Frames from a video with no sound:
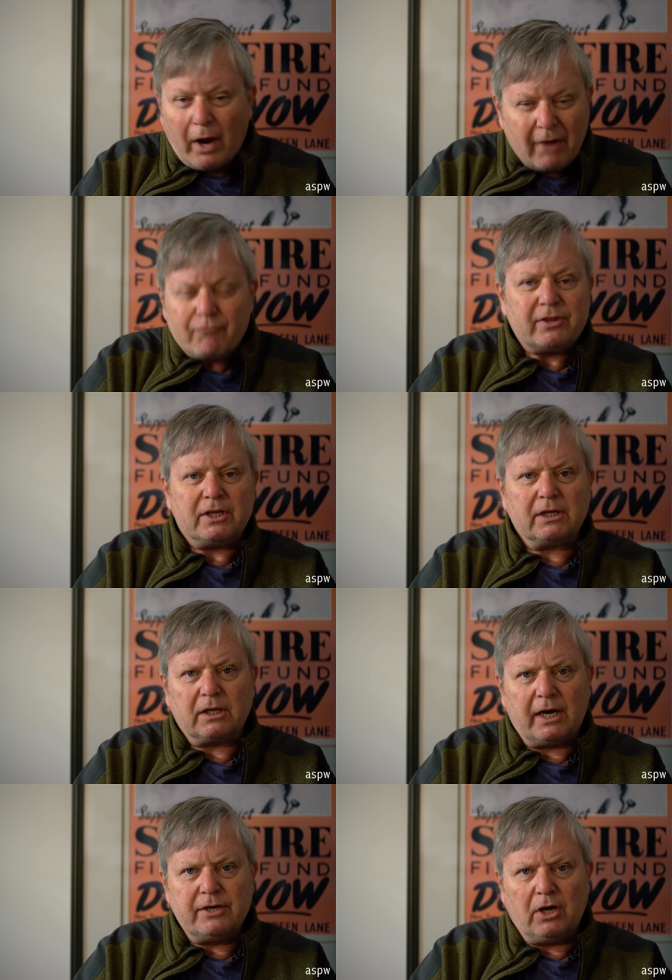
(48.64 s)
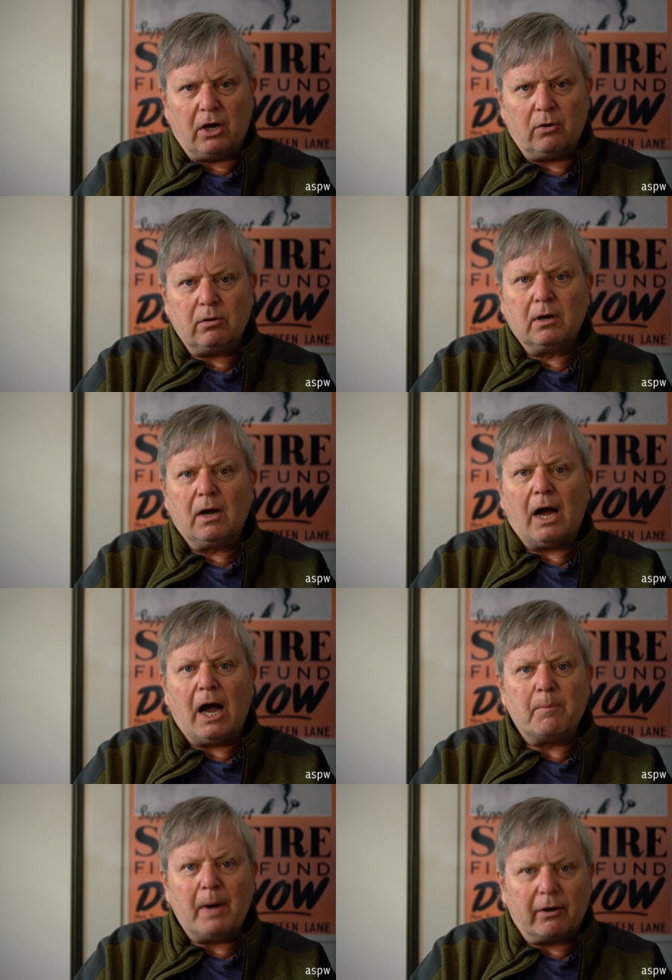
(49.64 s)
everything that I know
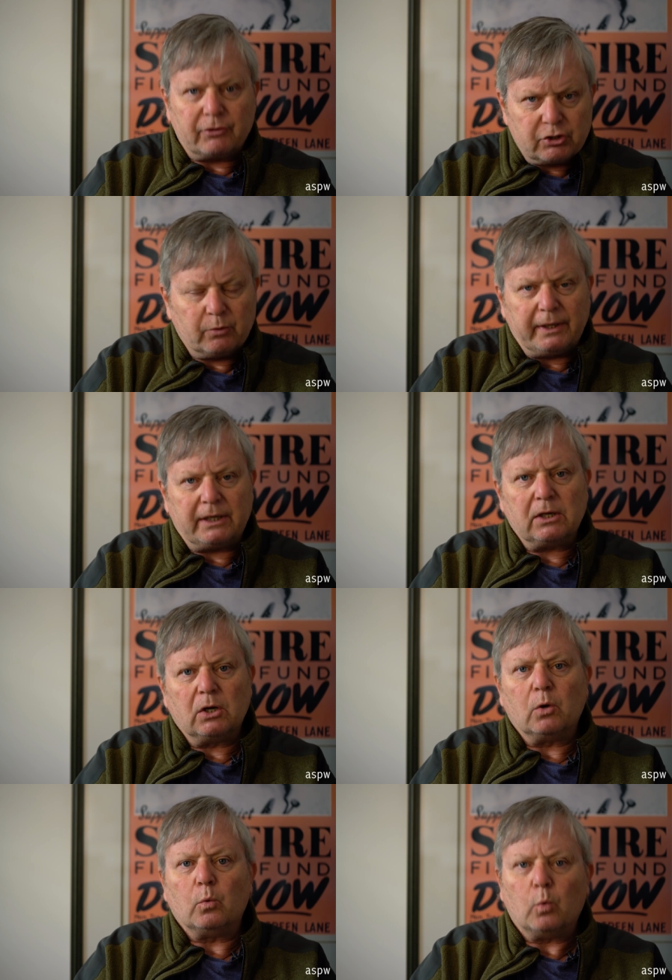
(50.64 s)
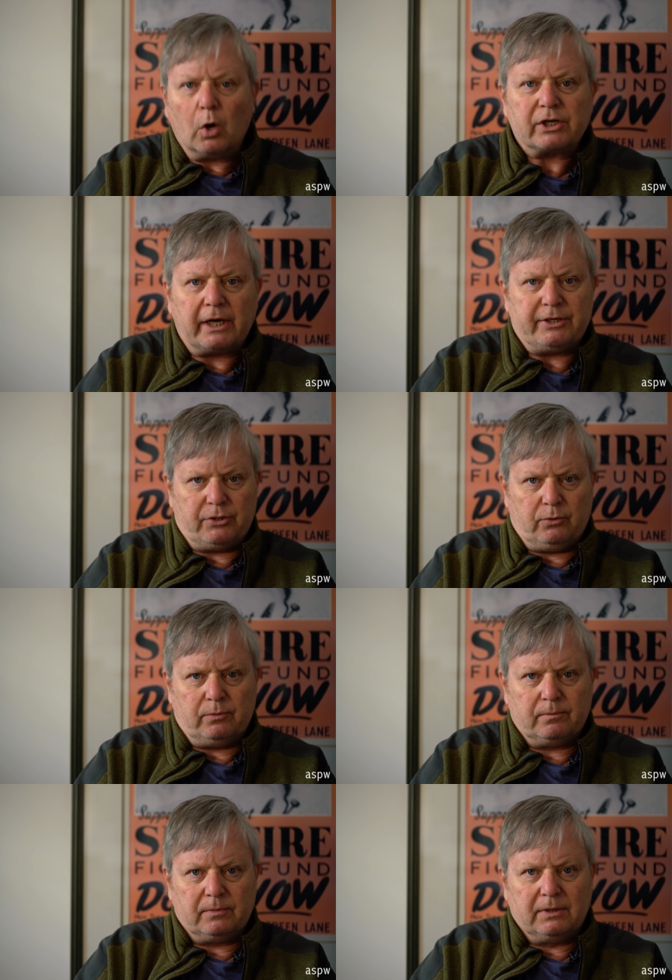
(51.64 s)
about doing what I do.
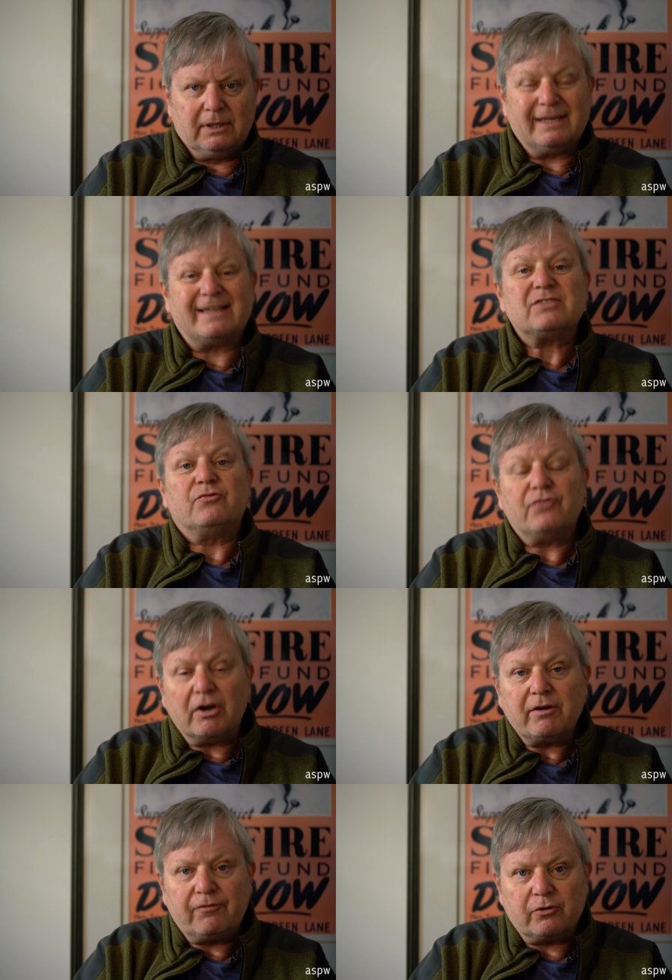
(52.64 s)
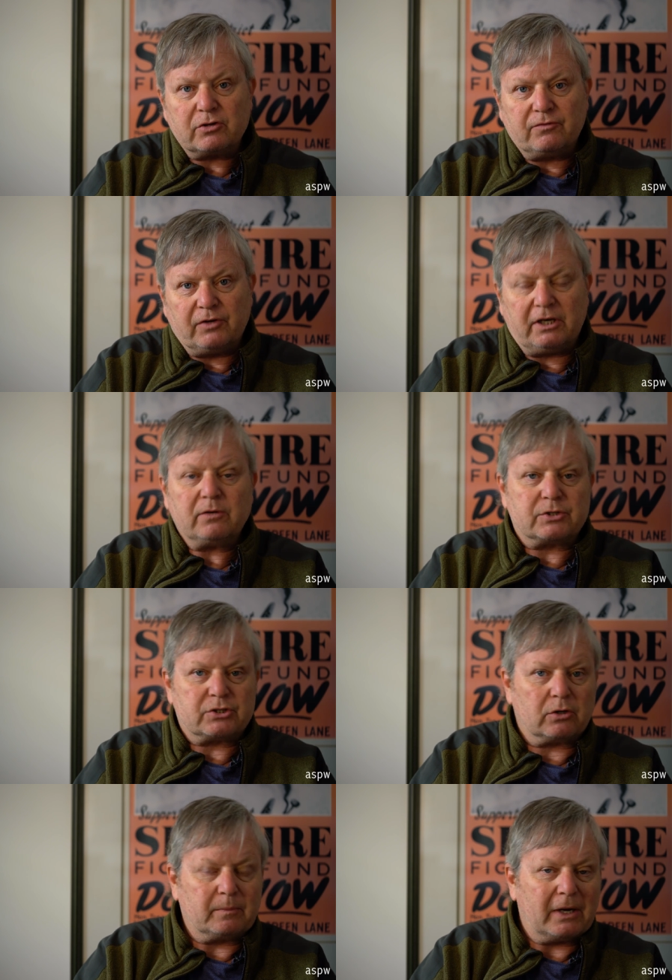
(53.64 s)
Now, this very first video was
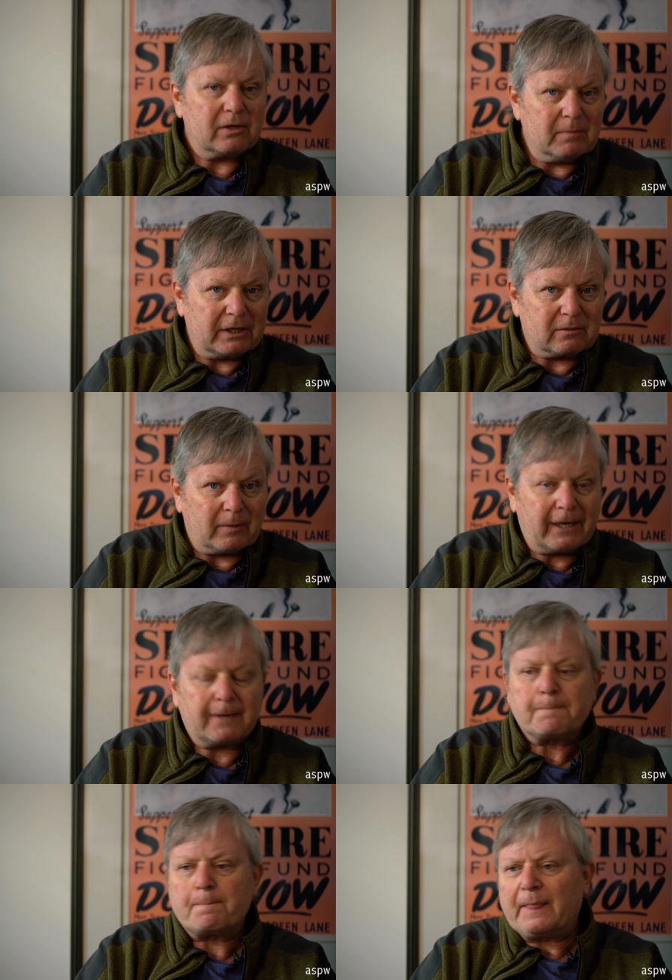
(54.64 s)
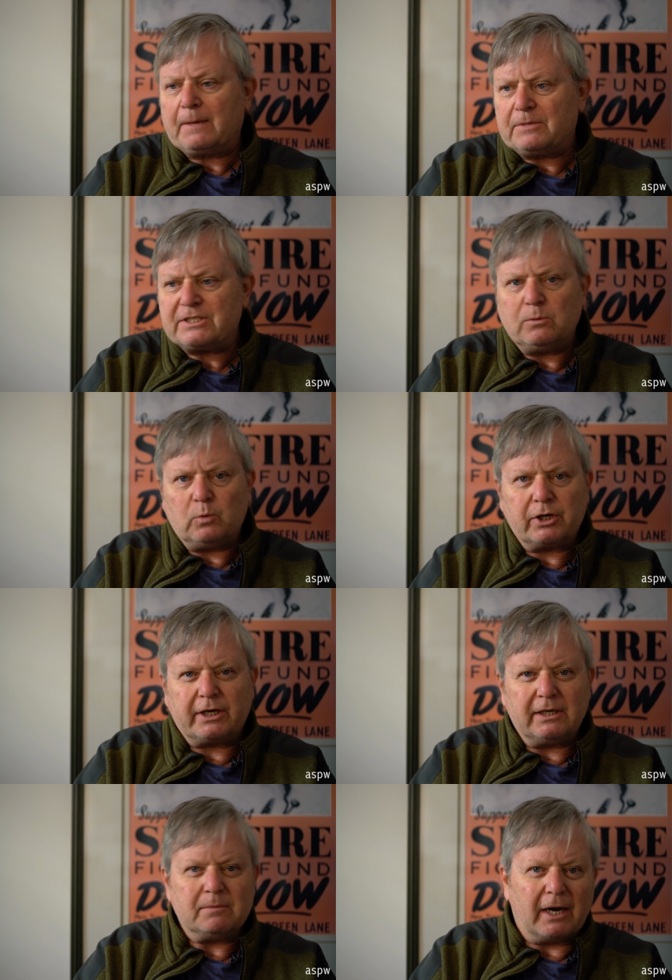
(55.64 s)
shot about a month back Busy
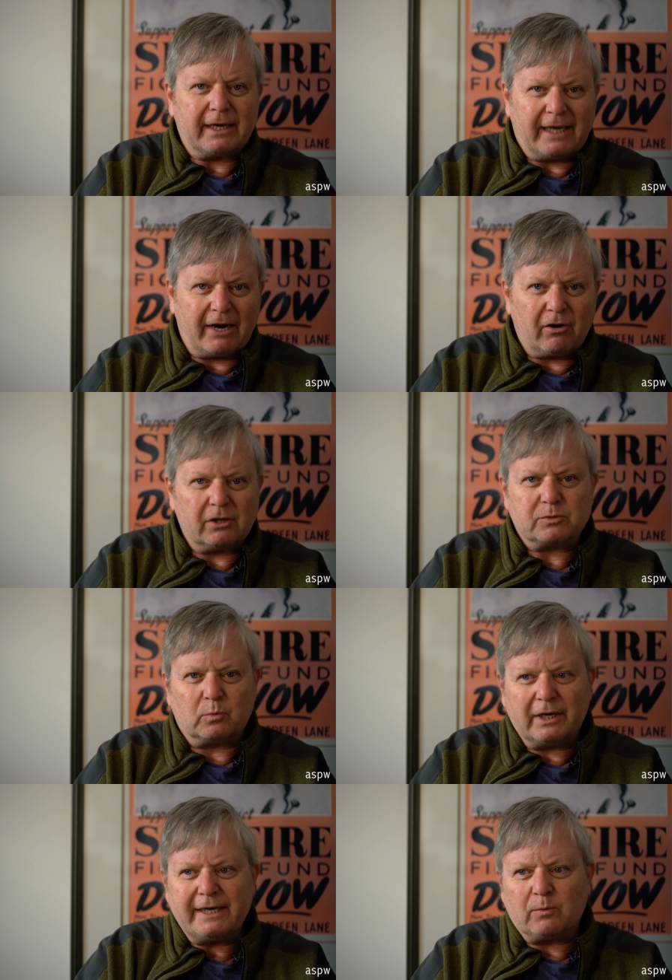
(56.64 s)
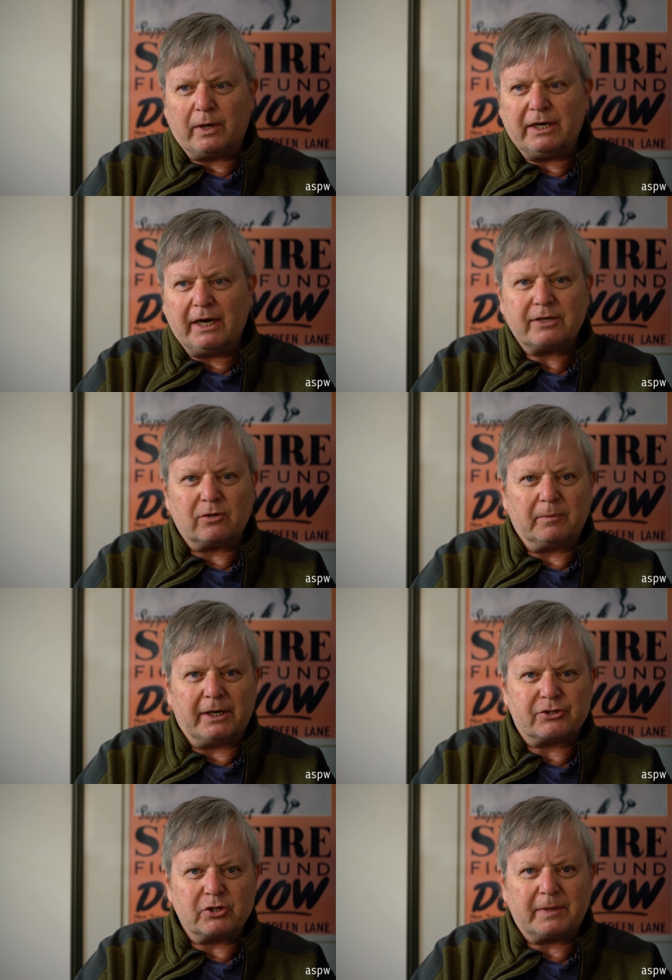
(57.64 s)
working in my garage late one night on
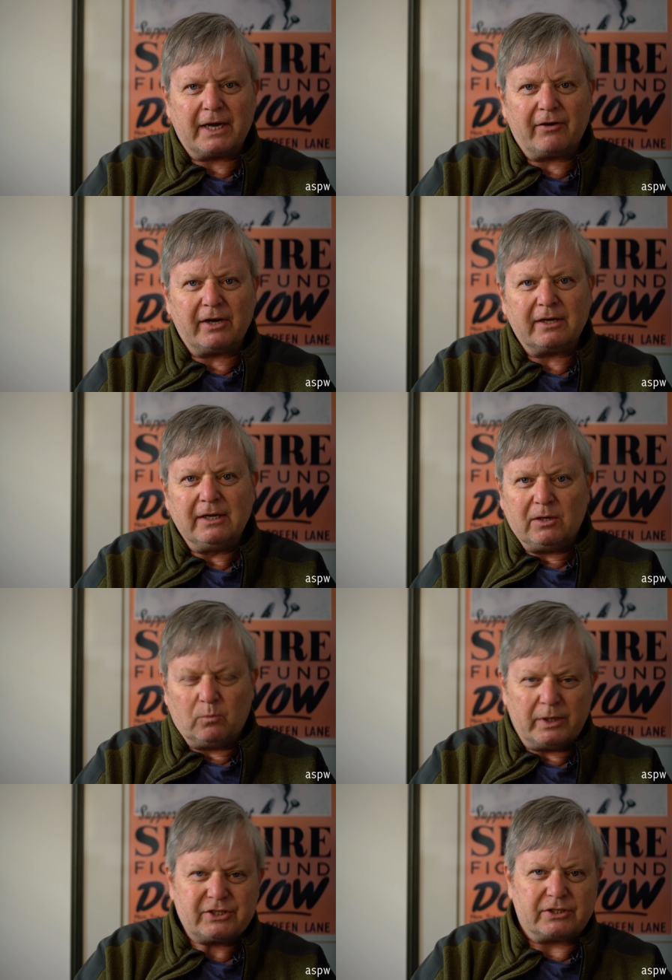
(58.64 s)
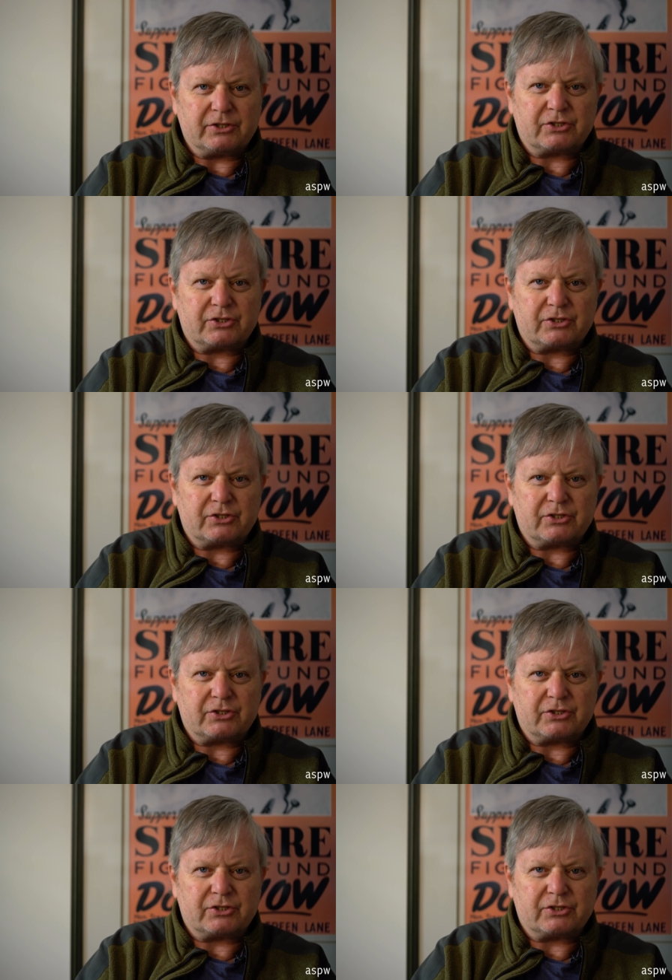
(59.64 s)
my Troop Carrier, Western